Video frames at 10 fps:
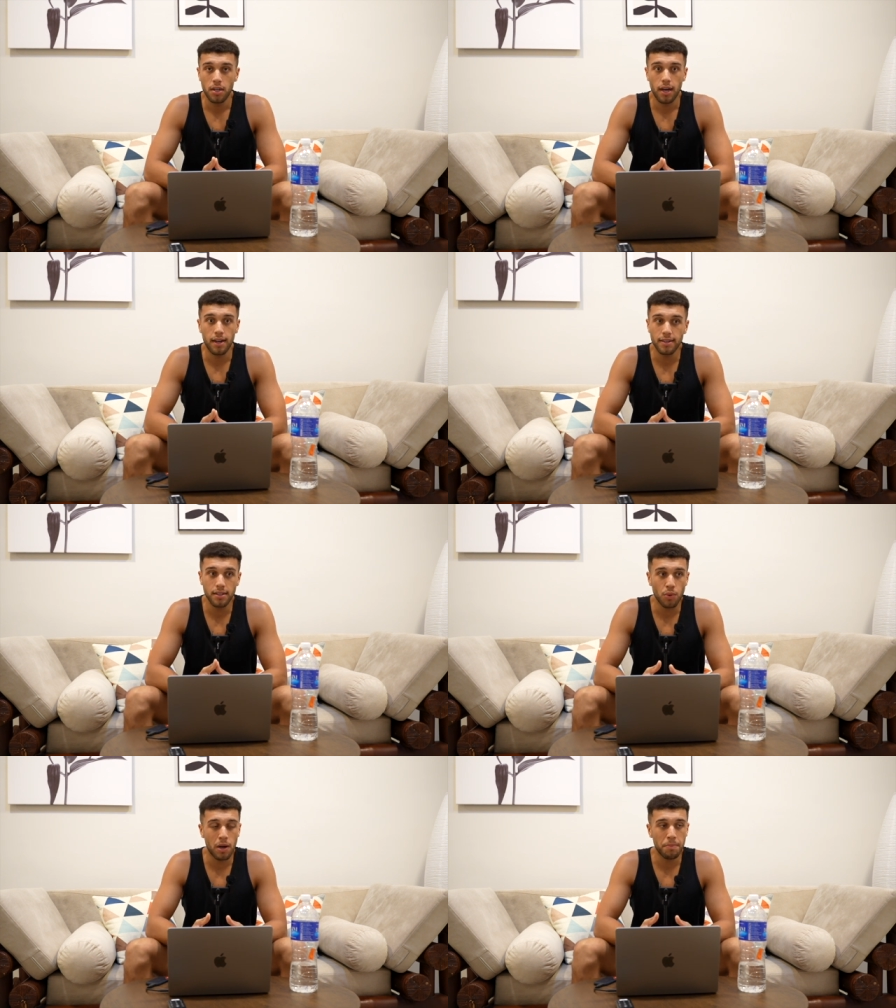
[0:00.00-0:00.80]
And this
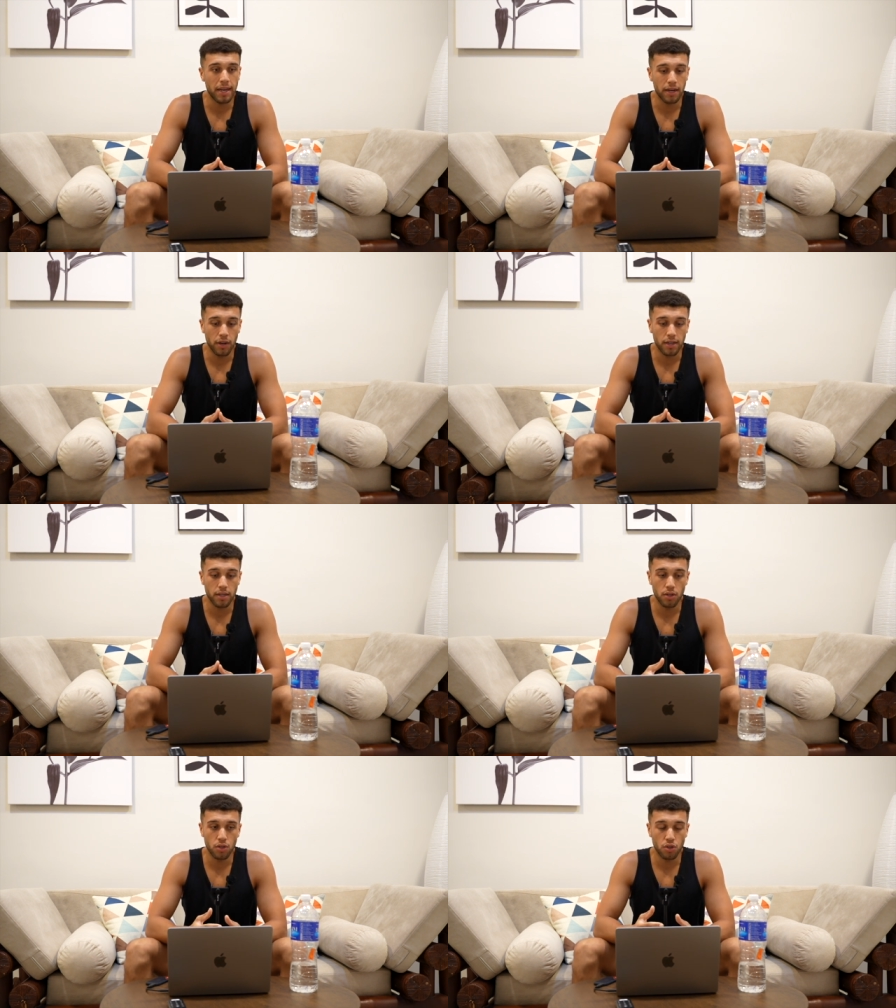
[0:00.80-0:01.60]
is what I mean. Like,
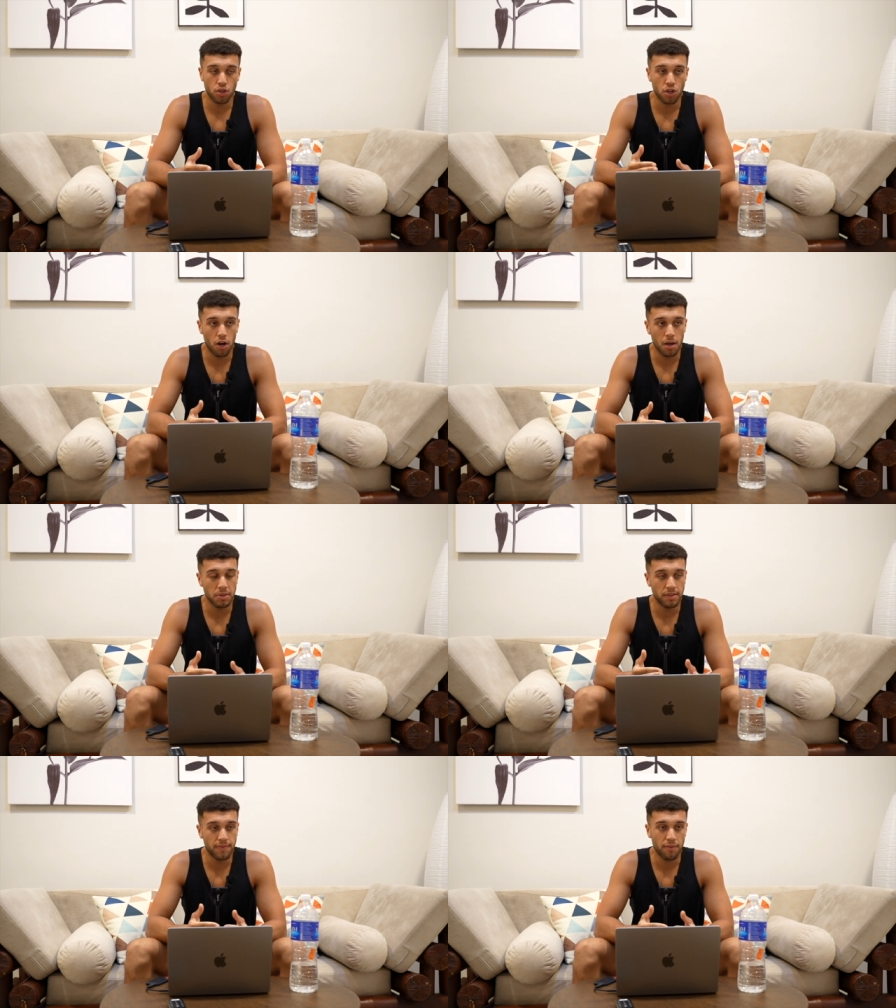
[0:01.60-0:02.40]
time
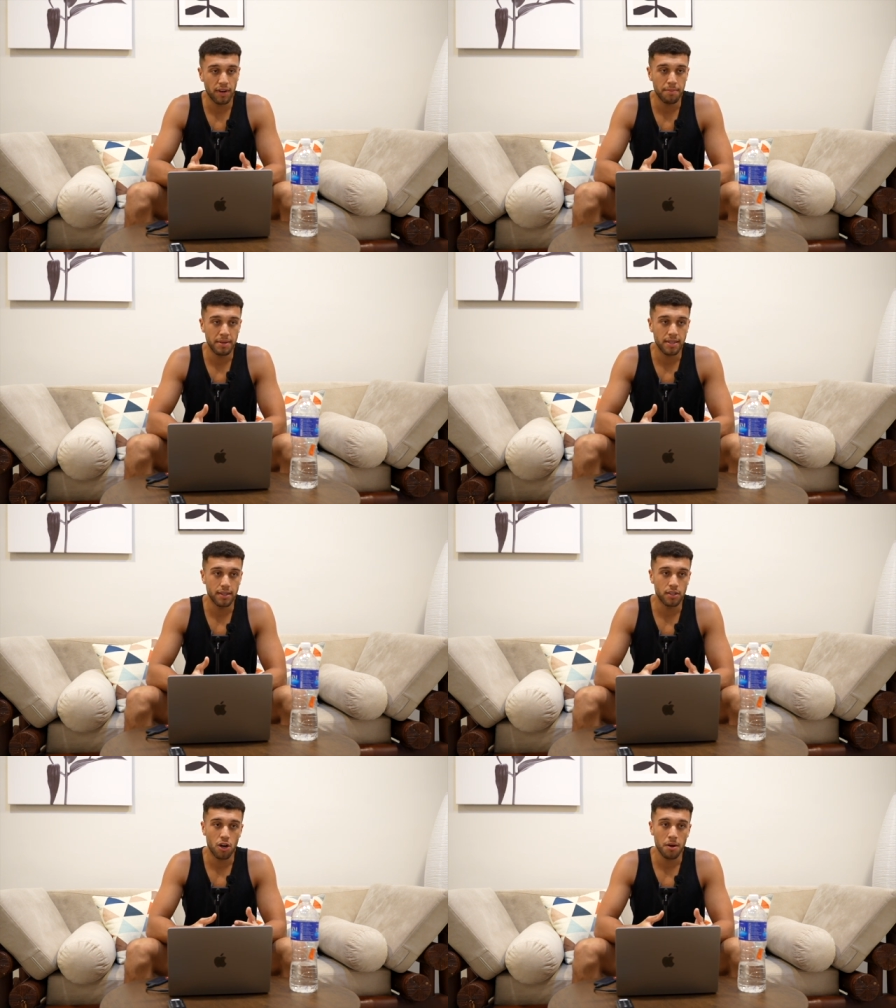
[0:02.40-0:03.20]
is very
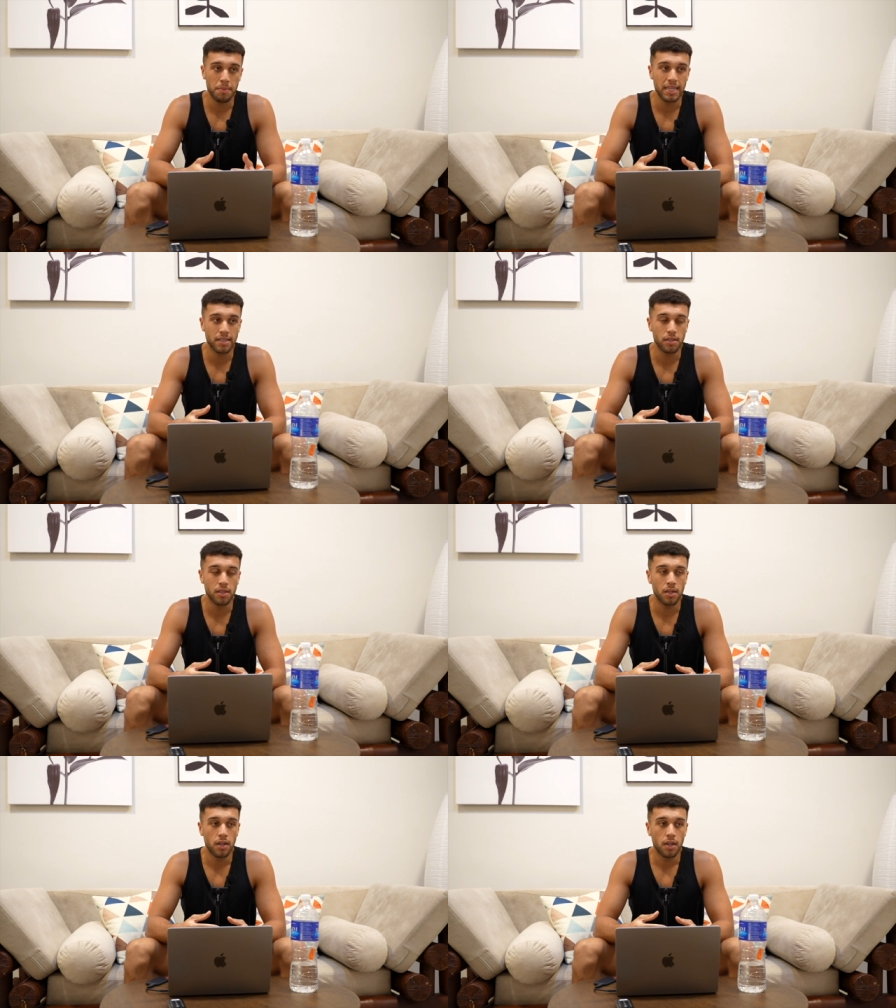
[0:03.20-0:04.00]
limited. Time
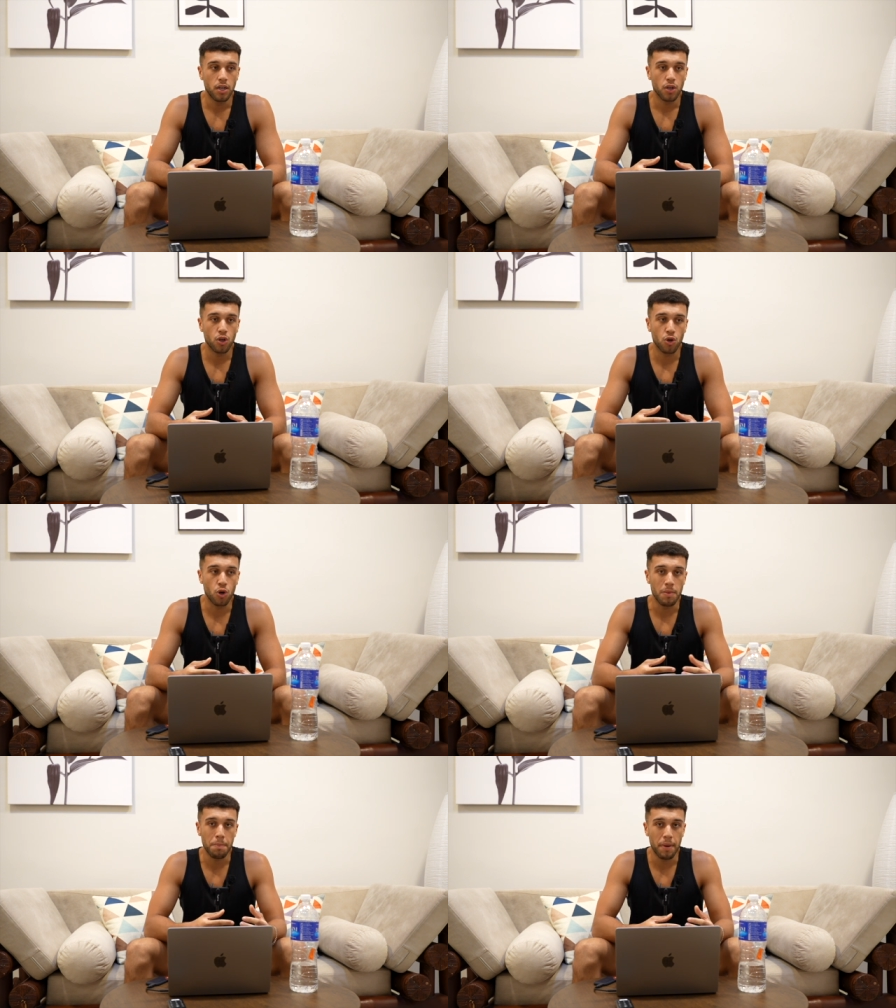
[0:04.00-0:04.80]
isn't
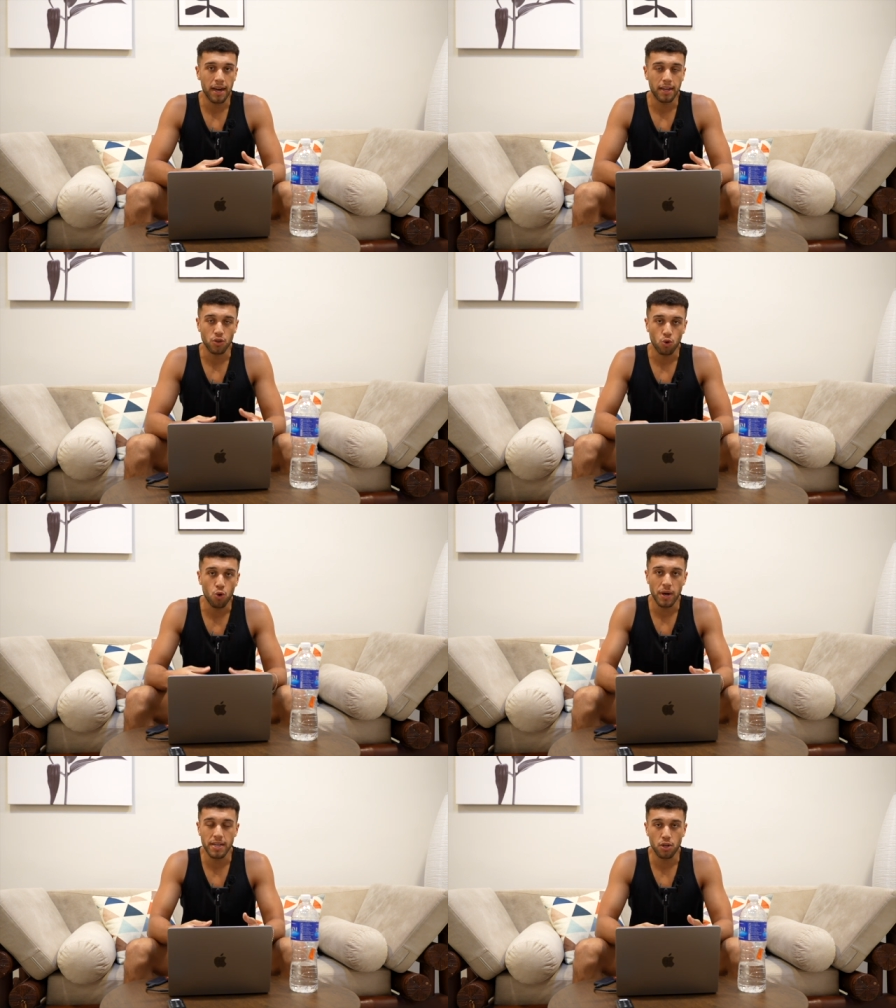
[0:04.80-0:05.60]
coming back. It's
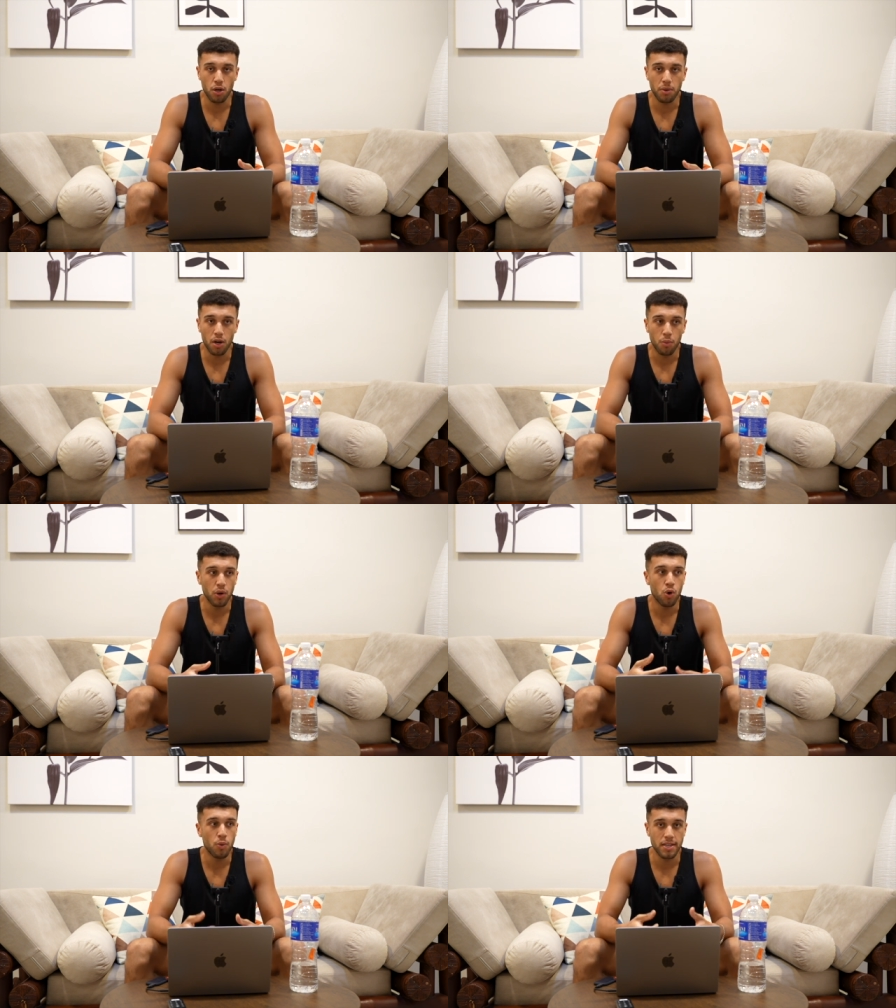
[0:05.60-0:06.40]
always going. Like, we're
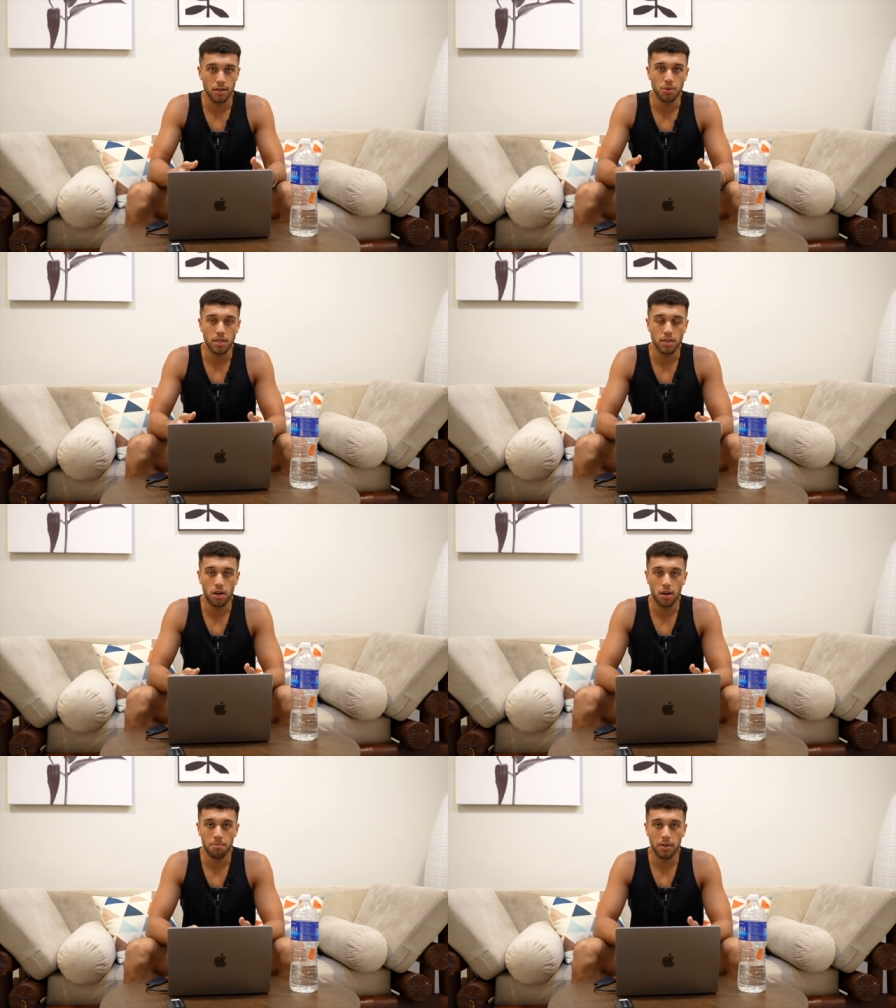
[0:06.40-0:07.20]
always losing
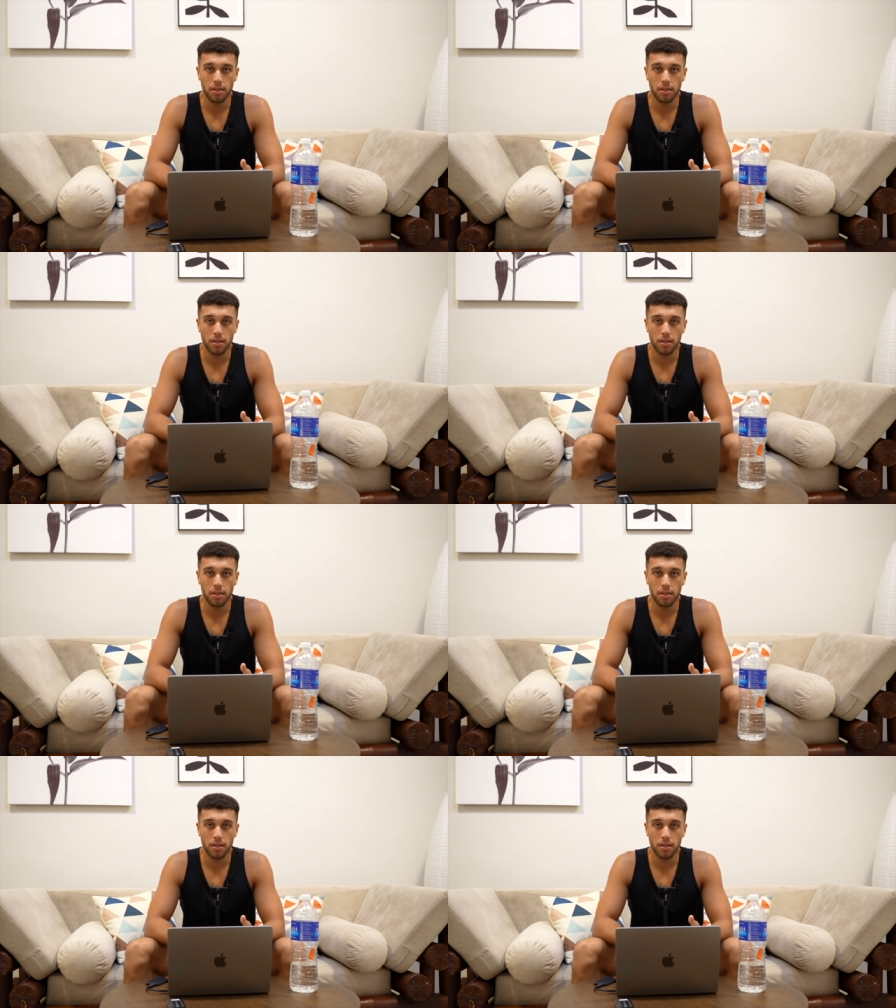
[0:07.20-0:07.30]
time.